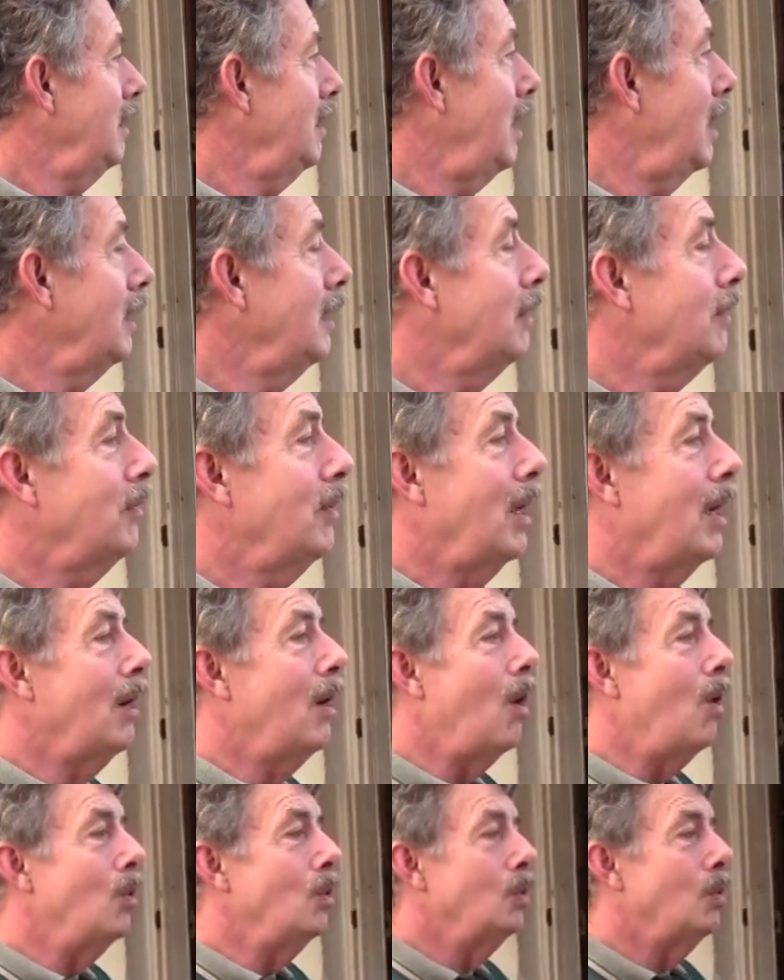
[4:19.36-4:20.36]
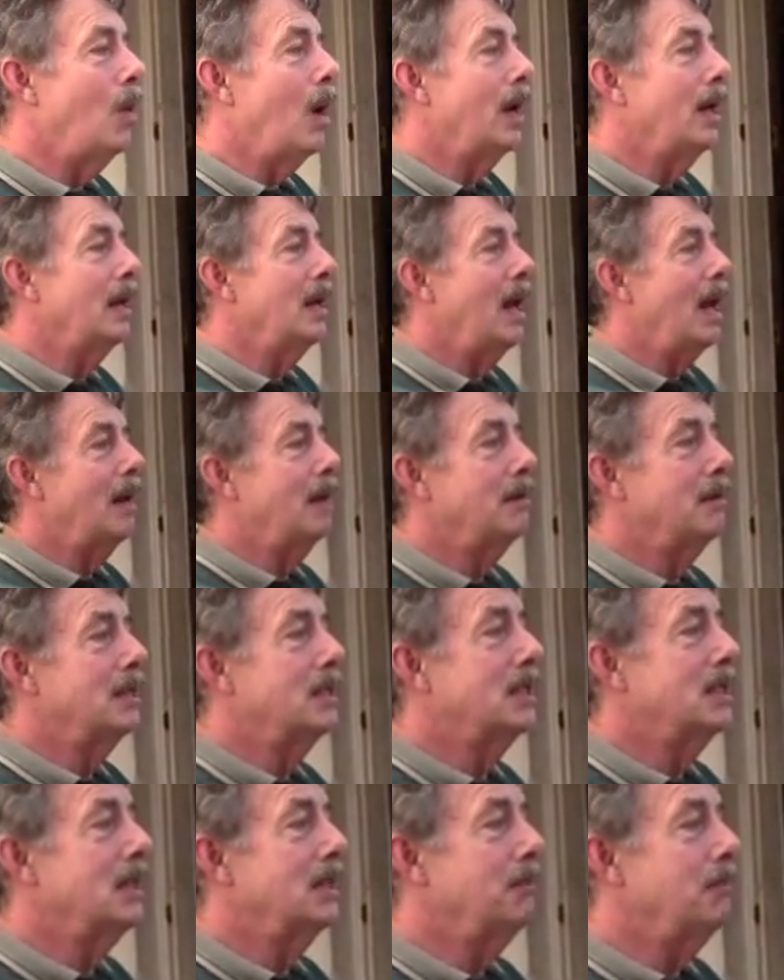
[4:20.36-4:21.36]
like if they owned one and had a
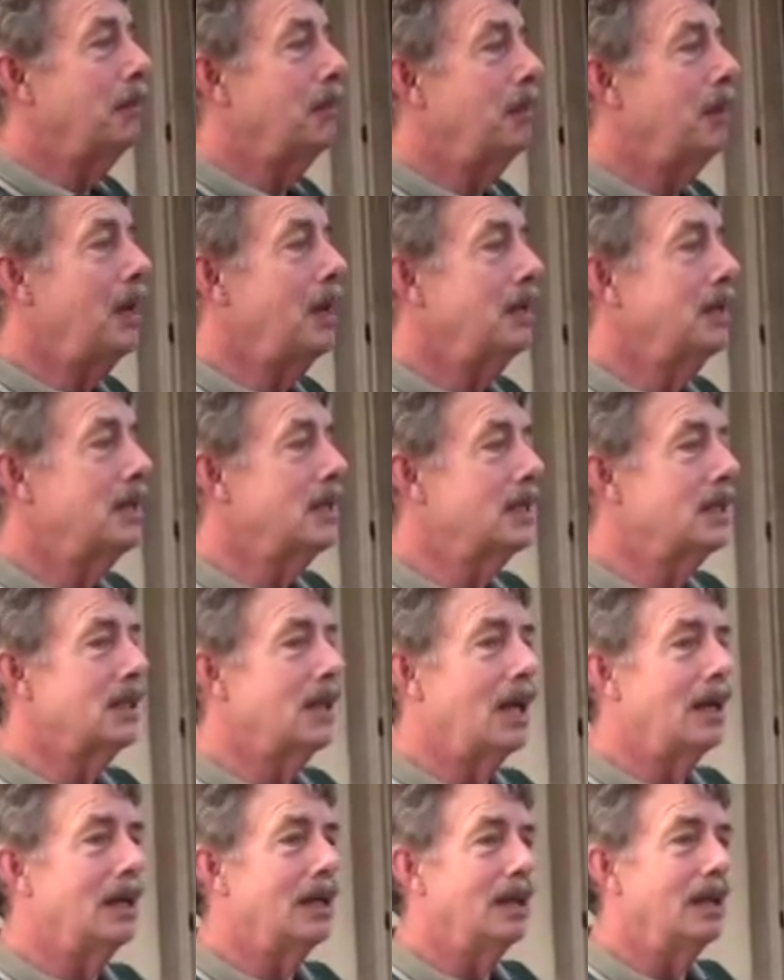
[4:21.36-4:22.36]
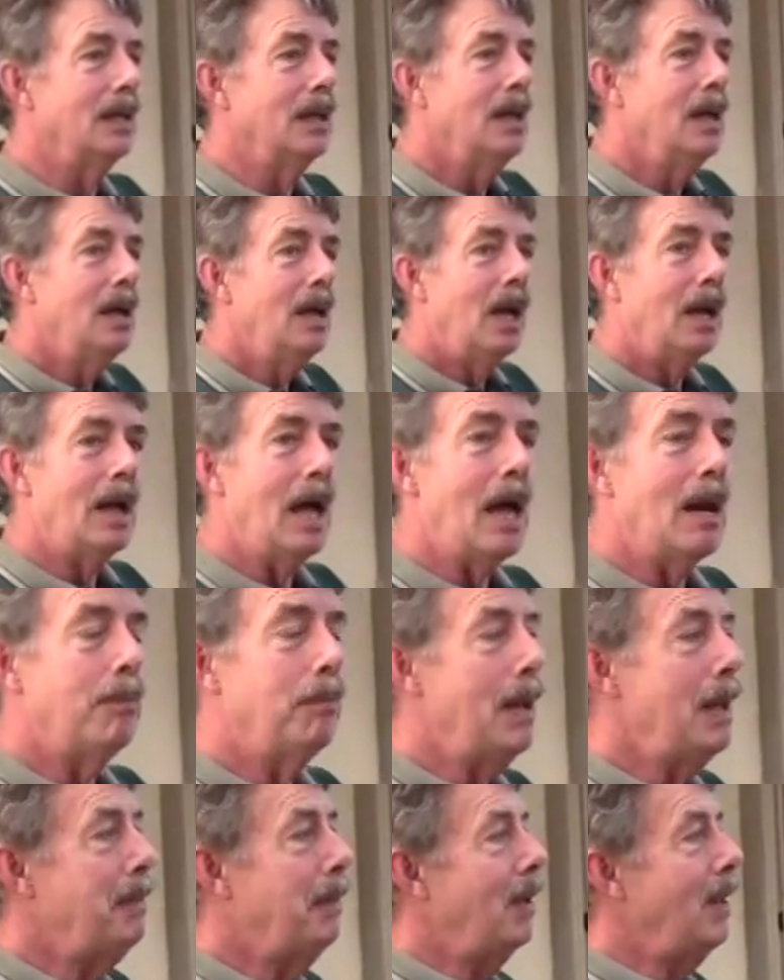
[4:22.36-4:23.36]
descendant. A lot of
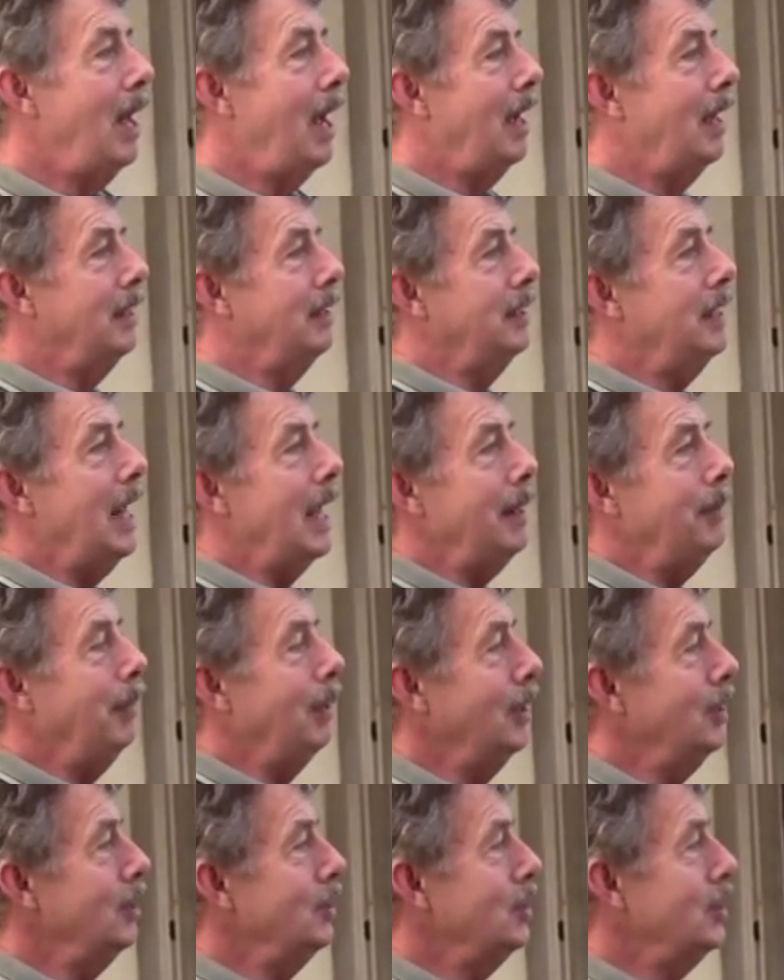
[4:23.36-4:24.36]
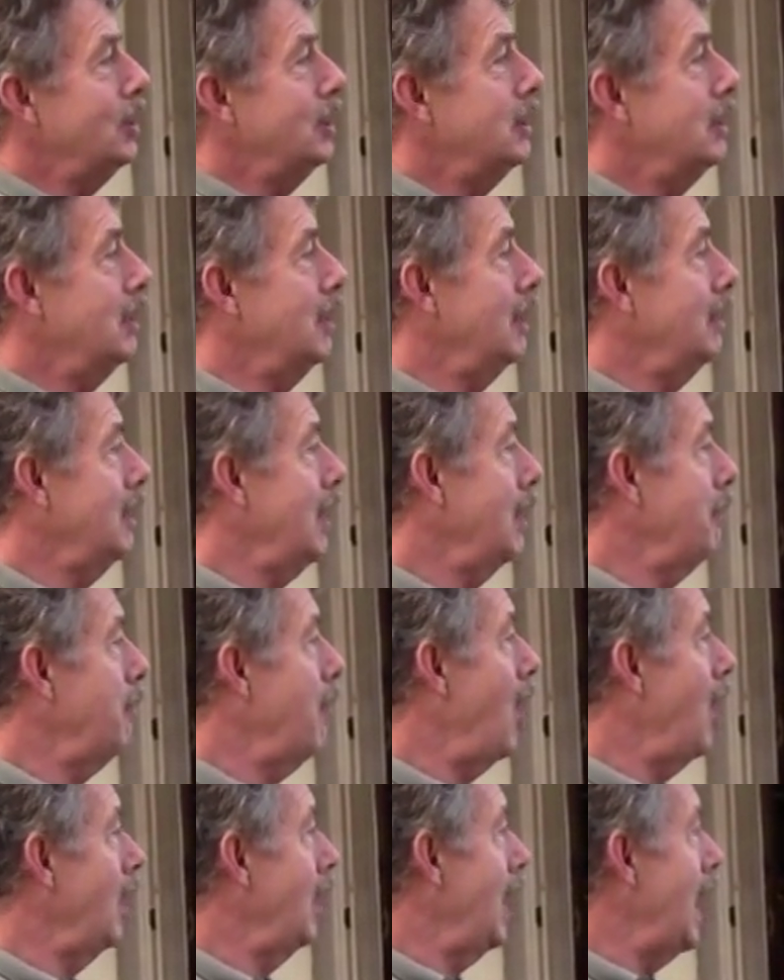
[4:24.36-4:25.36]
people have neighbors, they
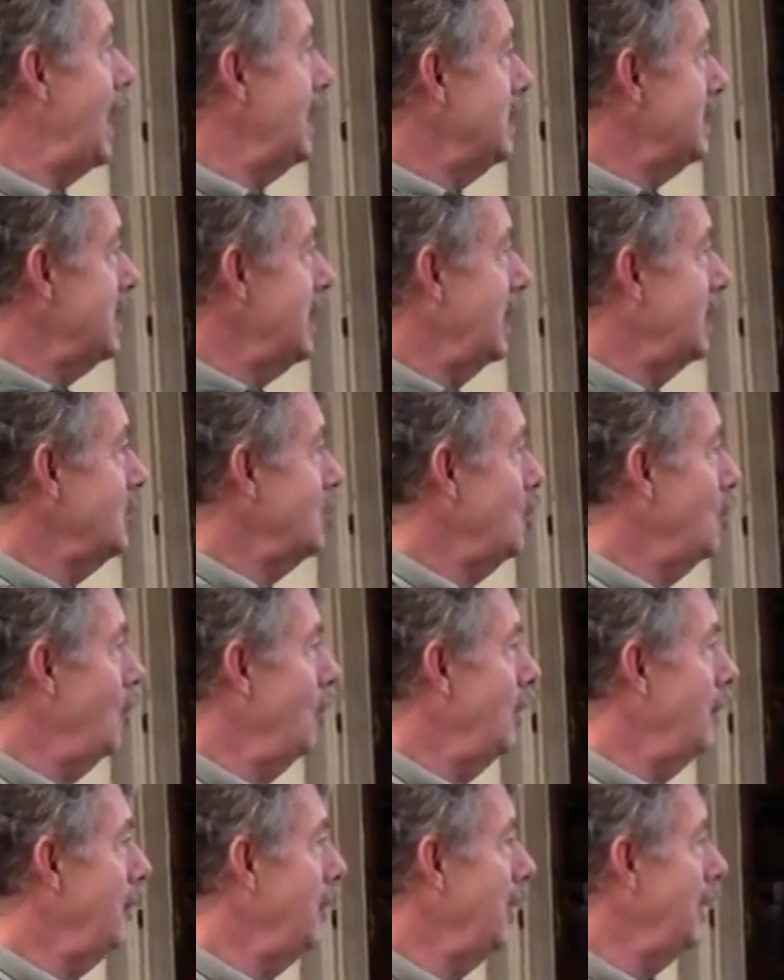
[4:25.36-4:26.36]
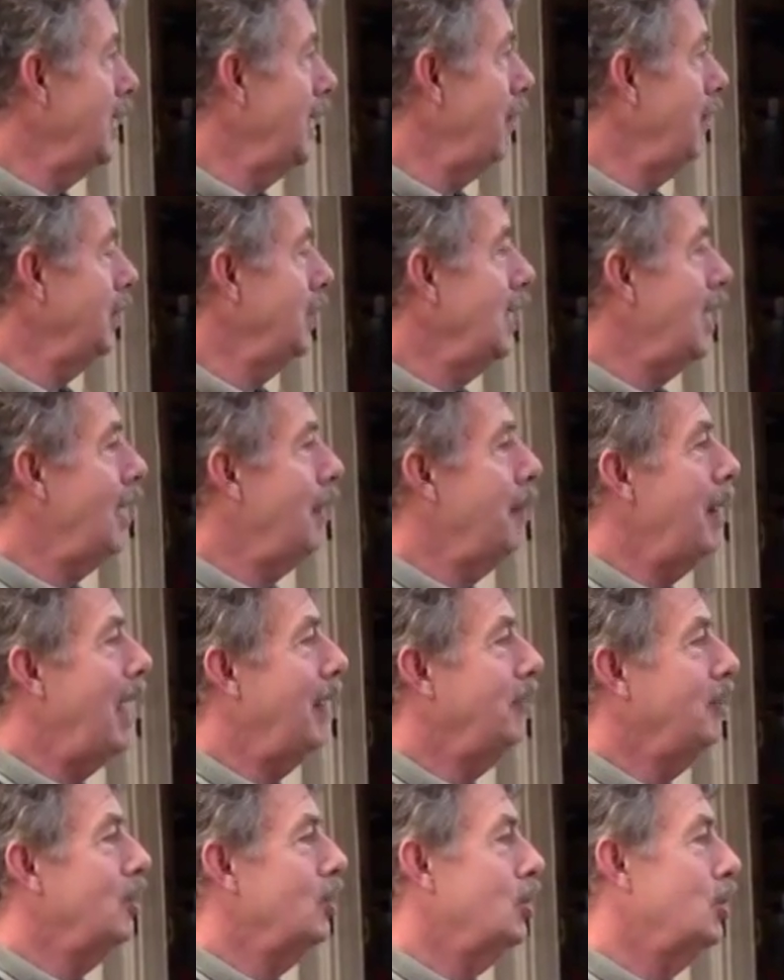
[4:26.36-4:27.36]
bought lots next to them, and they would come
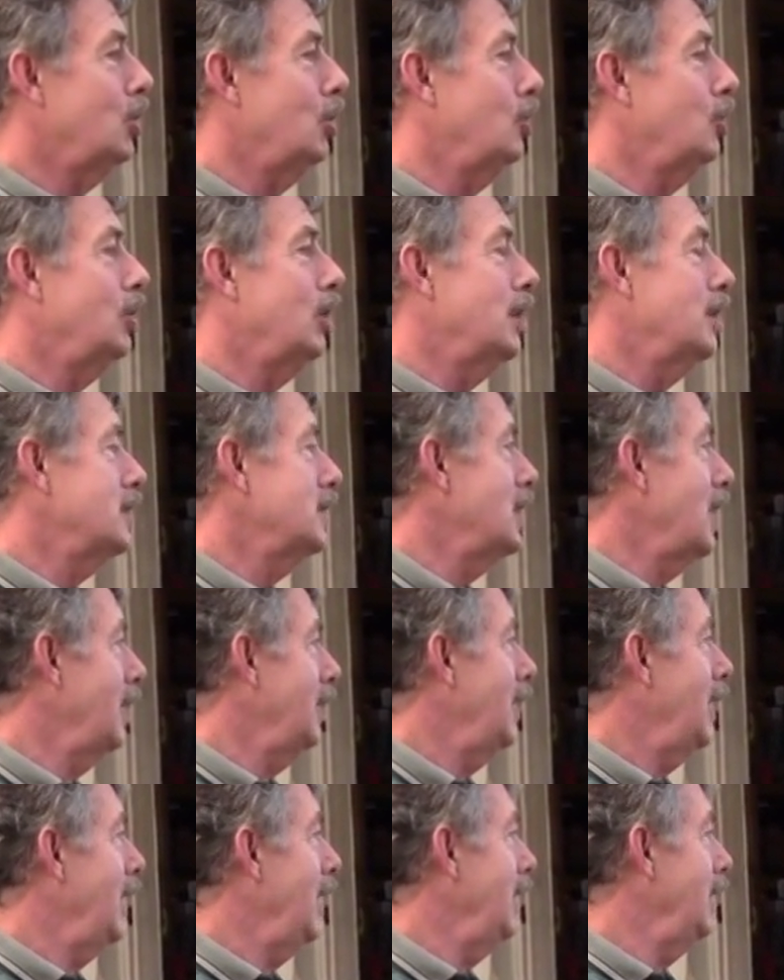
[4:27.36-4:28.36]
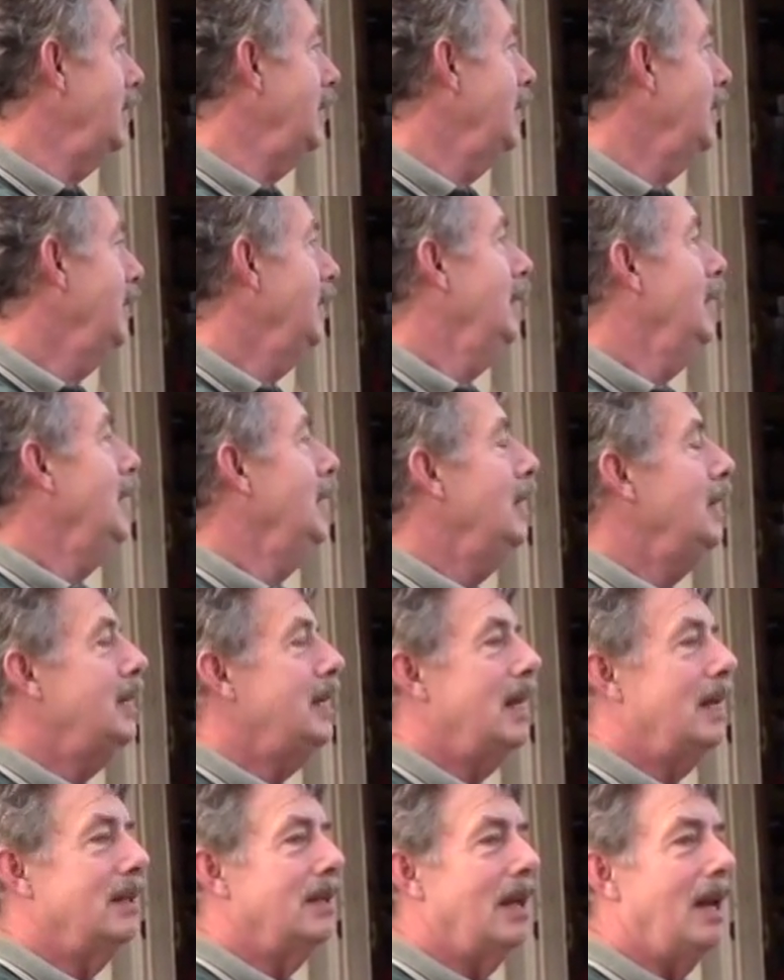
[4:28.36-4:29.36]
after church on Sunday
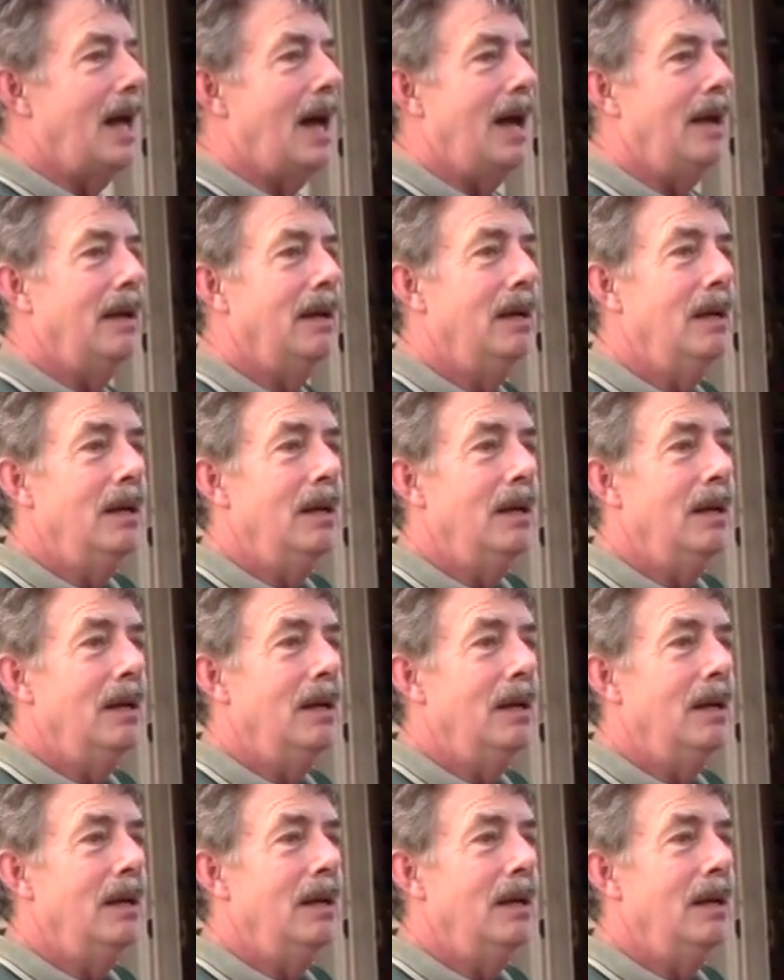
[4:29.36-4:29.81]
and tend the lot.